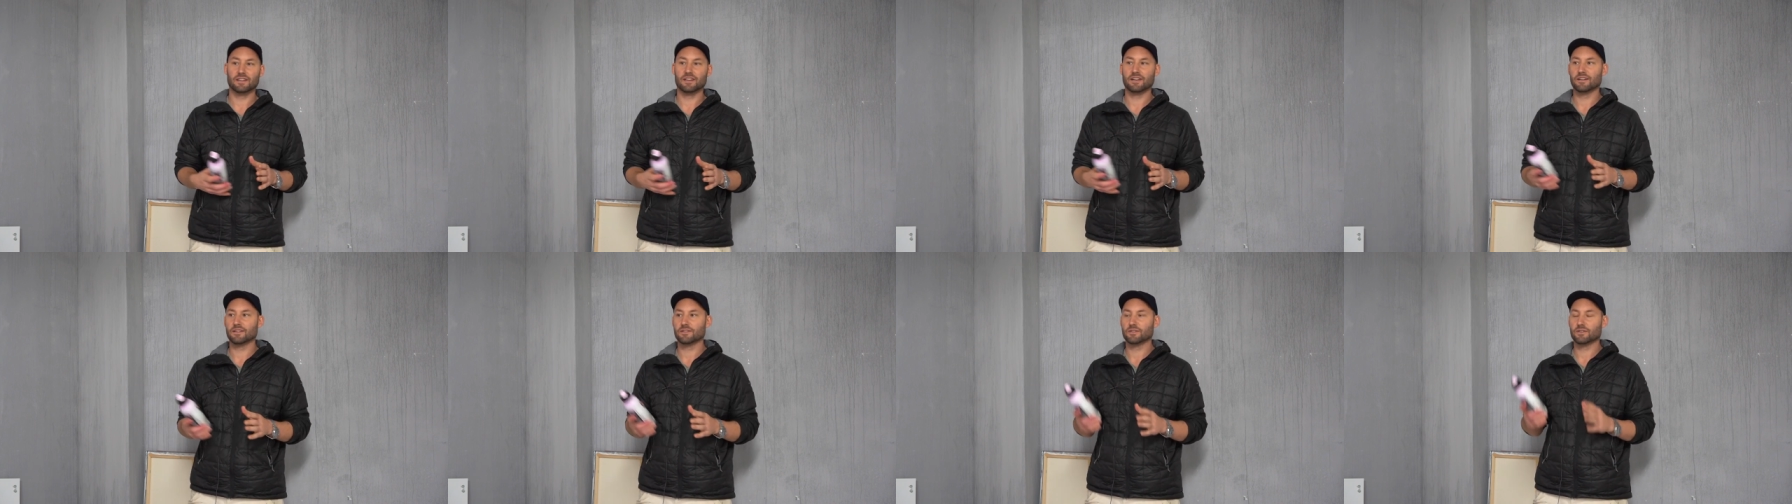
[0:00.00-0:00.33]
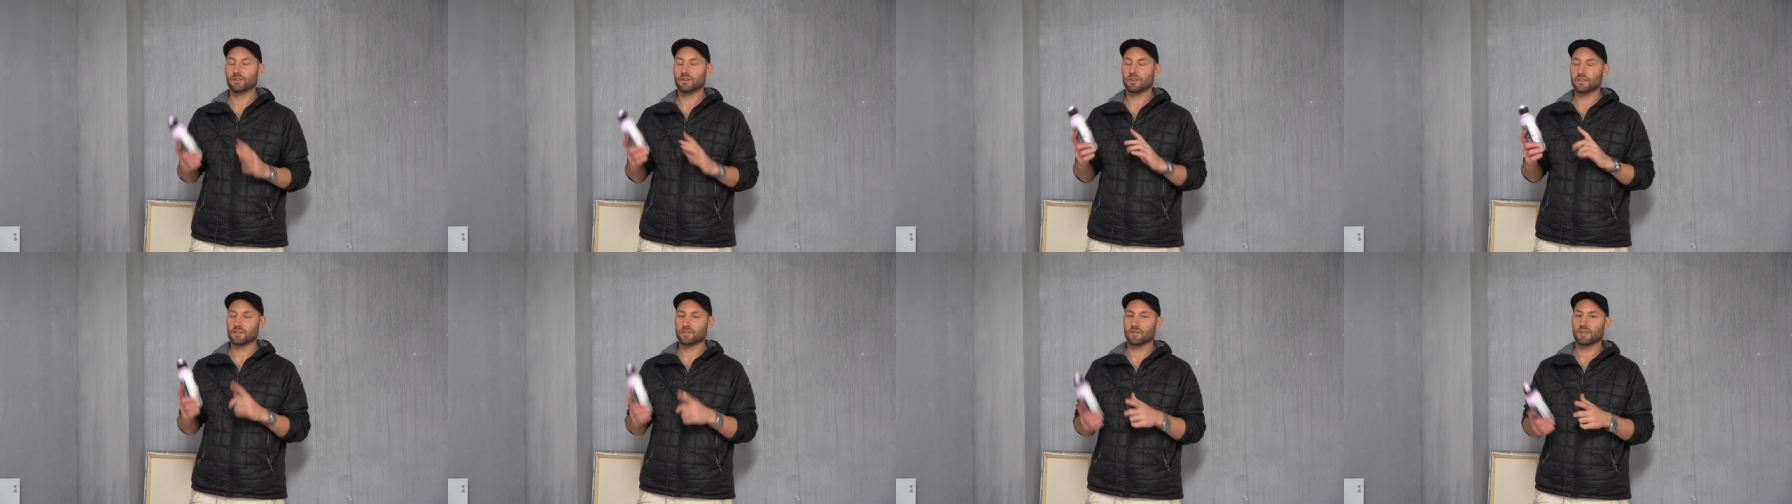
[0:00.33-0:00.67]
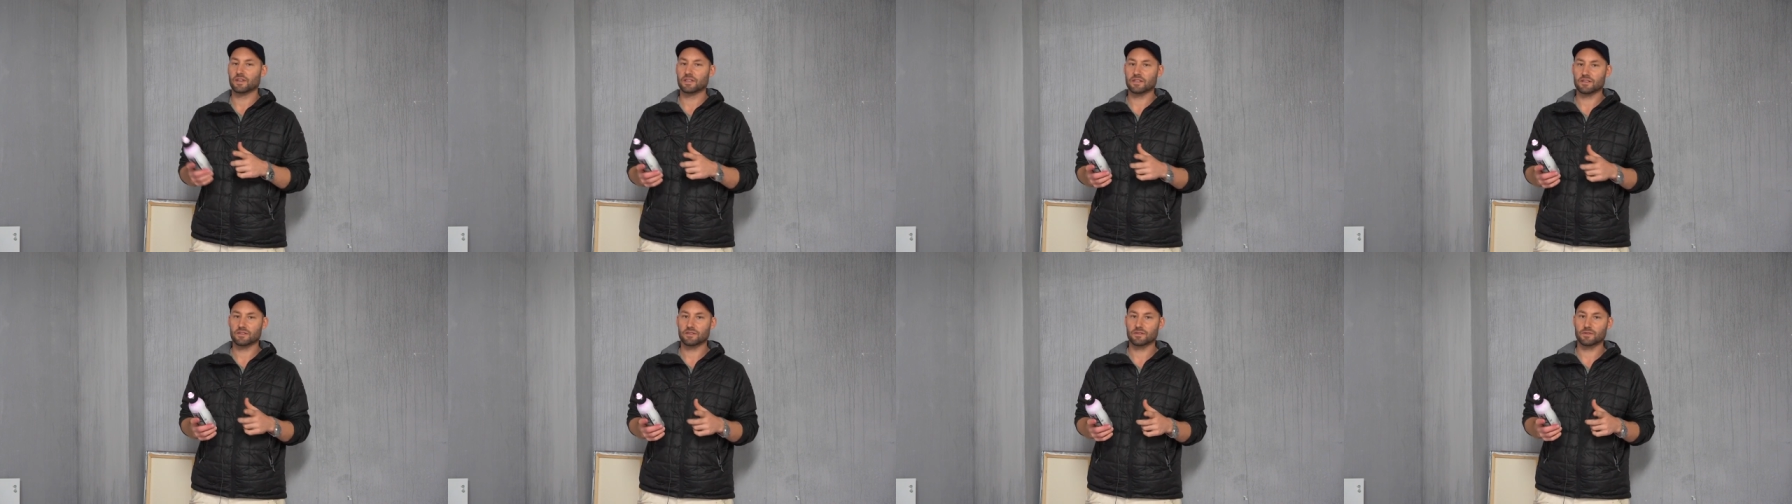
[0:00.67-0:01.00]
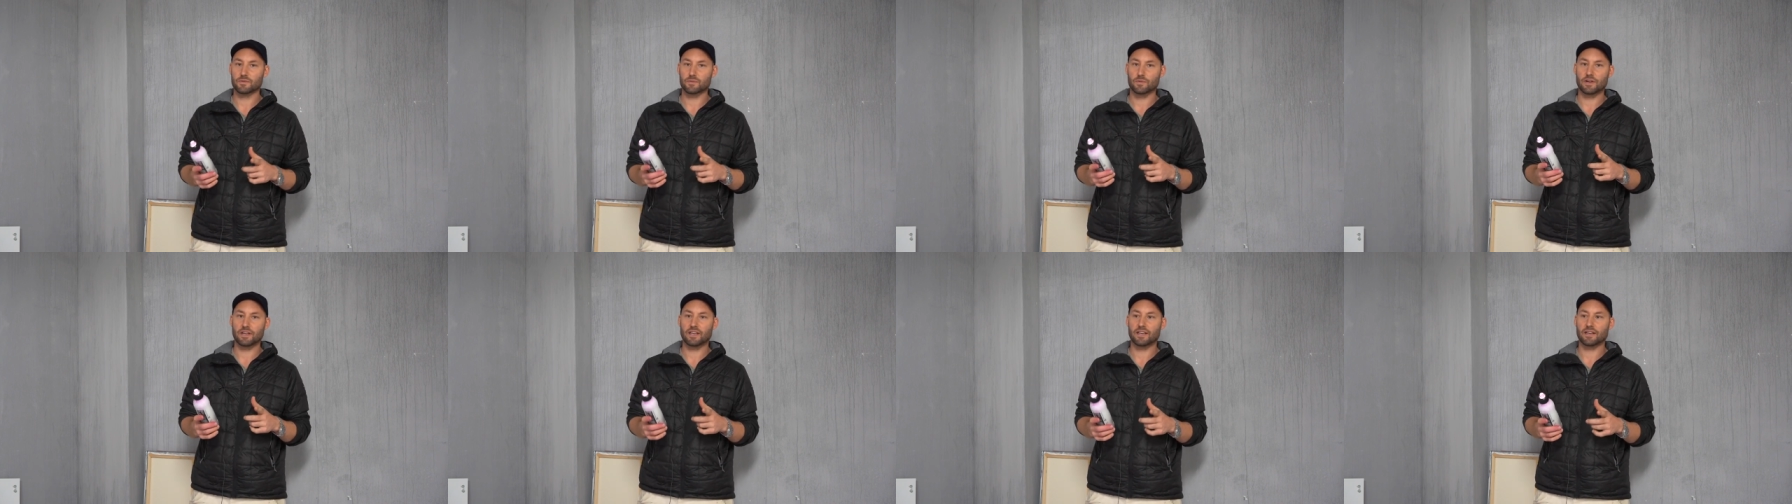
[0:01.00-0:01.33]
Not as fine as a
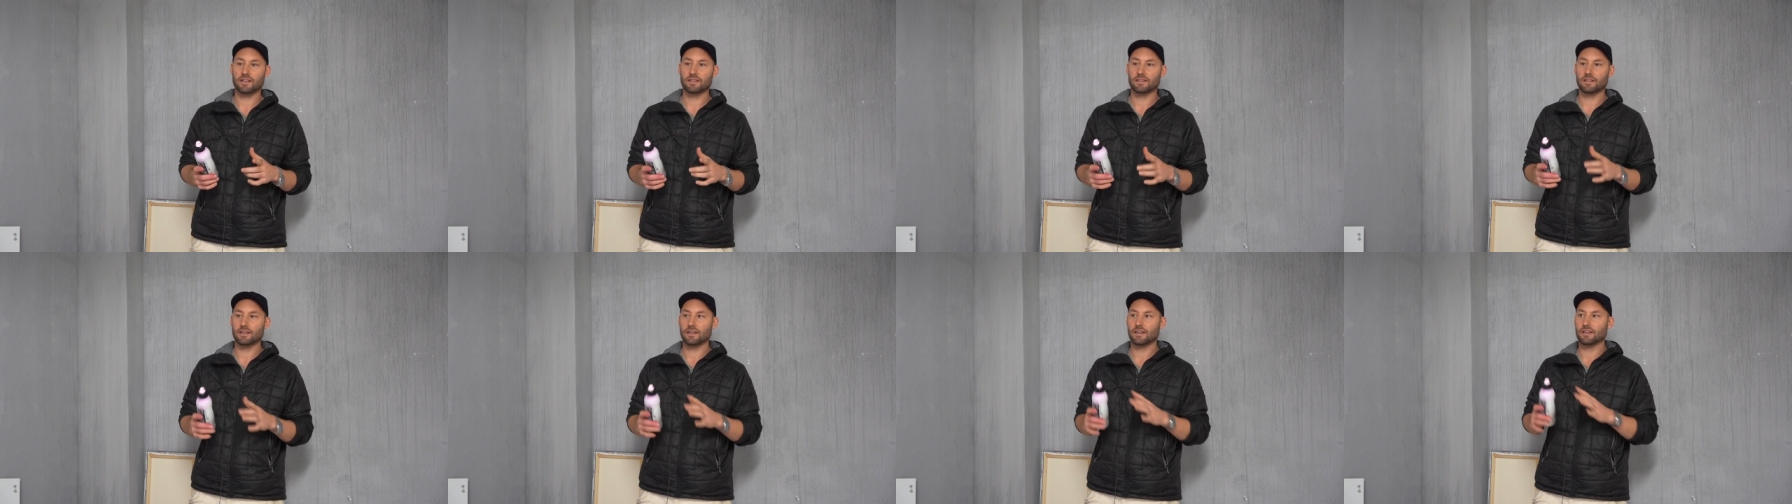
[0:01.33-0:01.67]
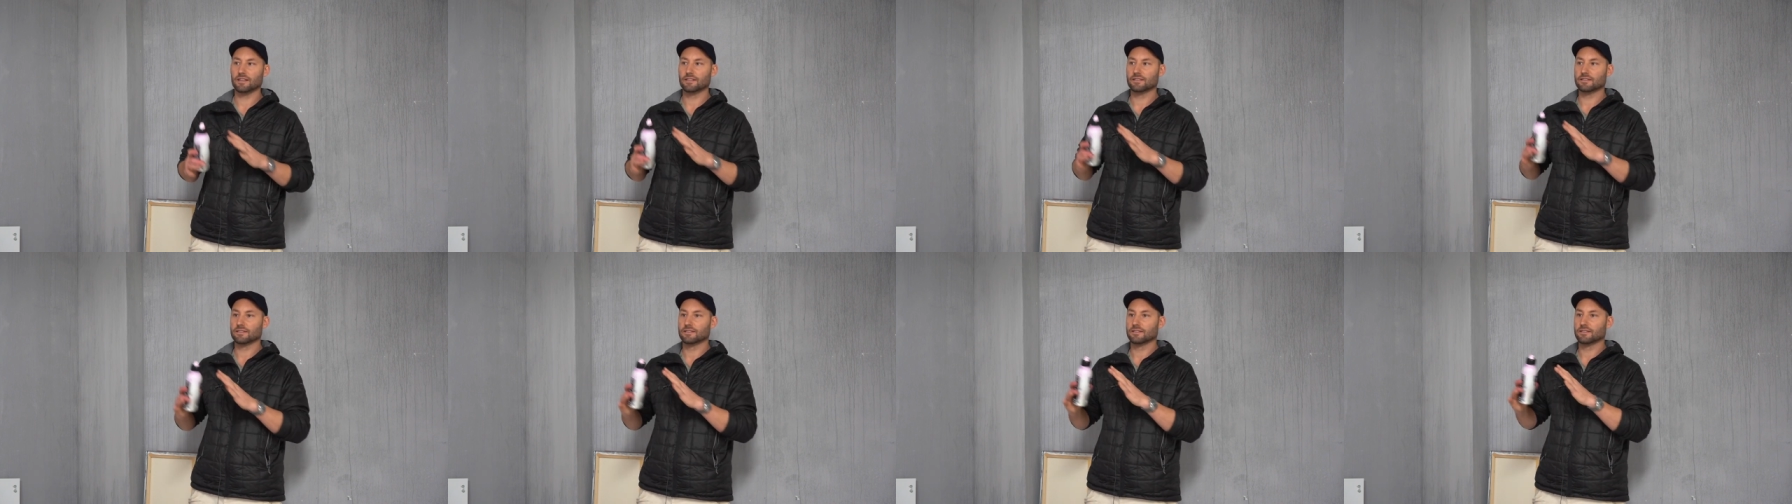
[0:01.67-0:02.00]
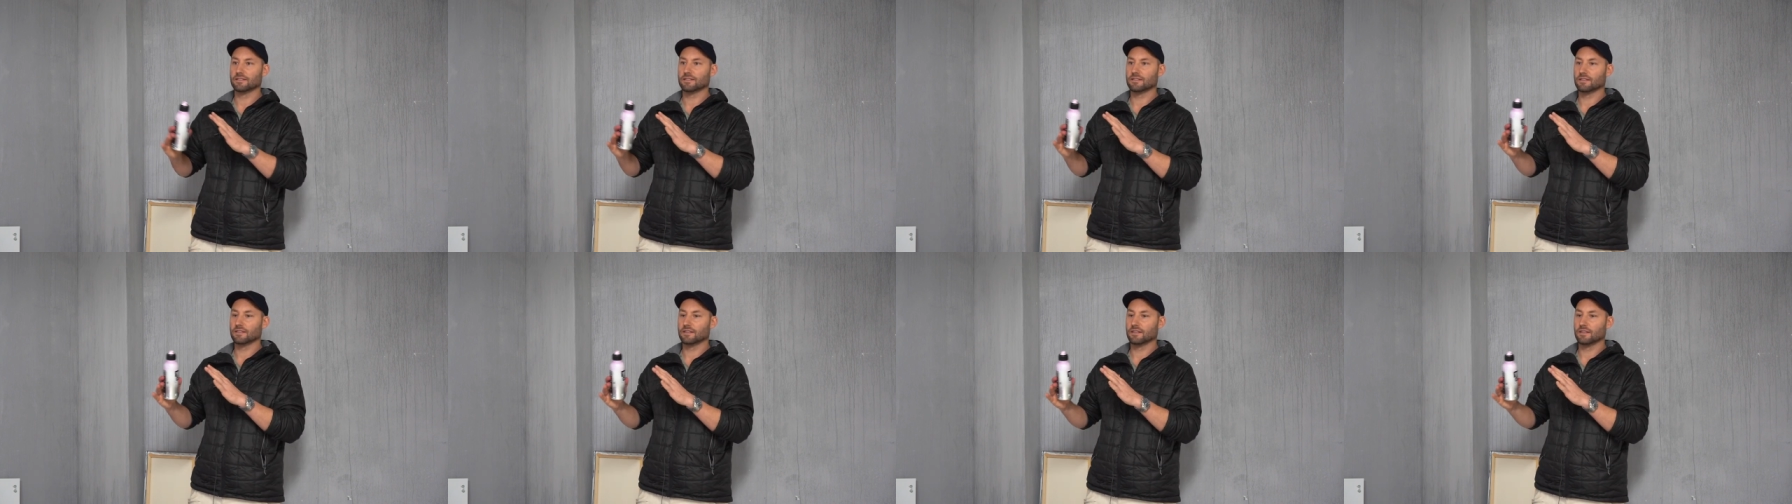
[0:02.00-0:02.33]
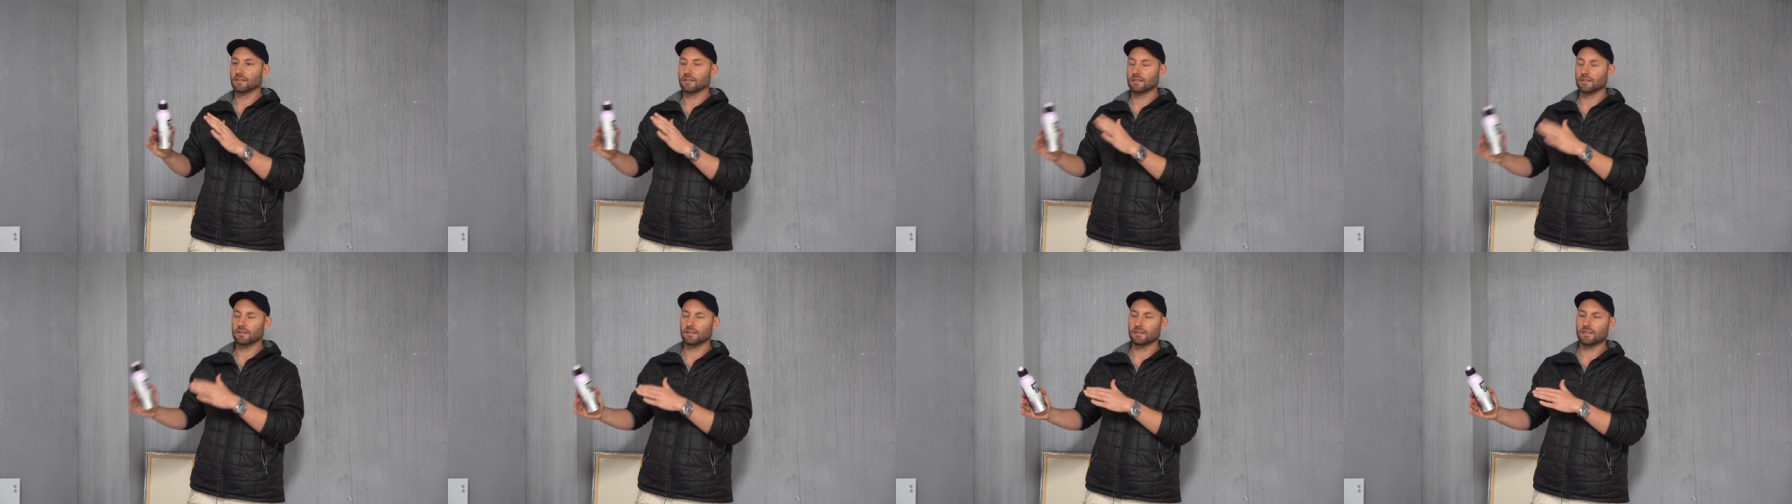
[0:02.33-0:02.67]
spray can, and
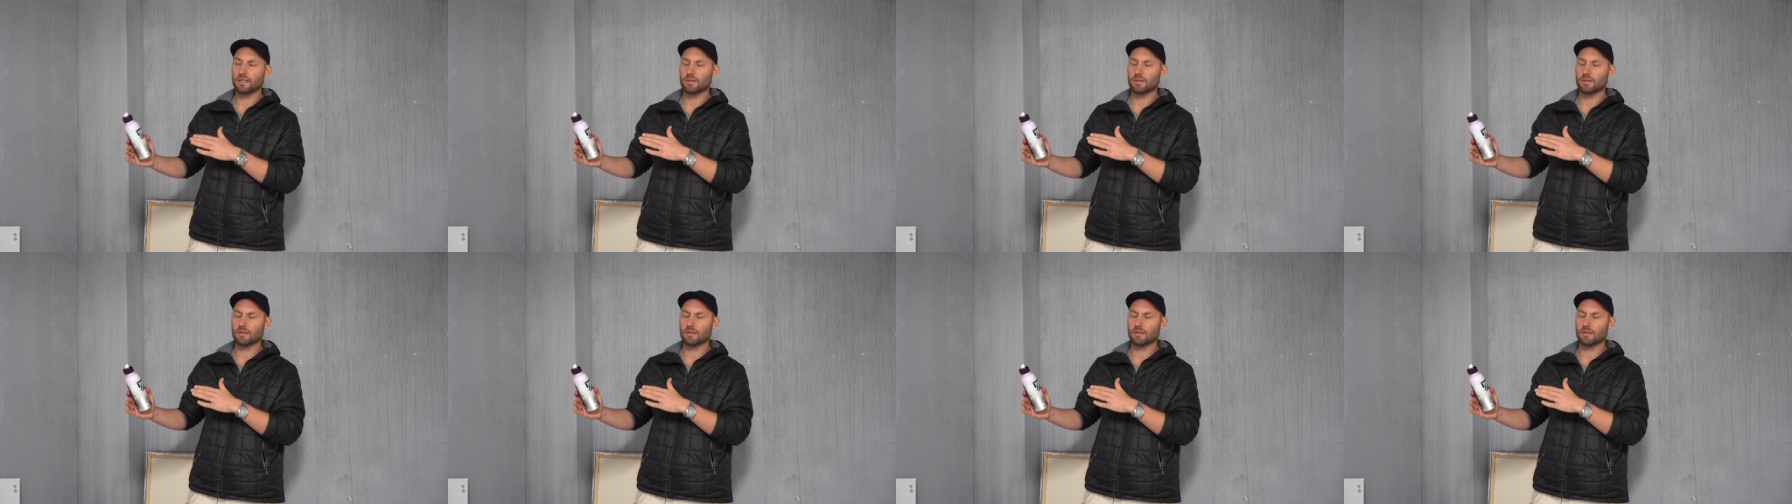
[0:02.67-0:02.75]
an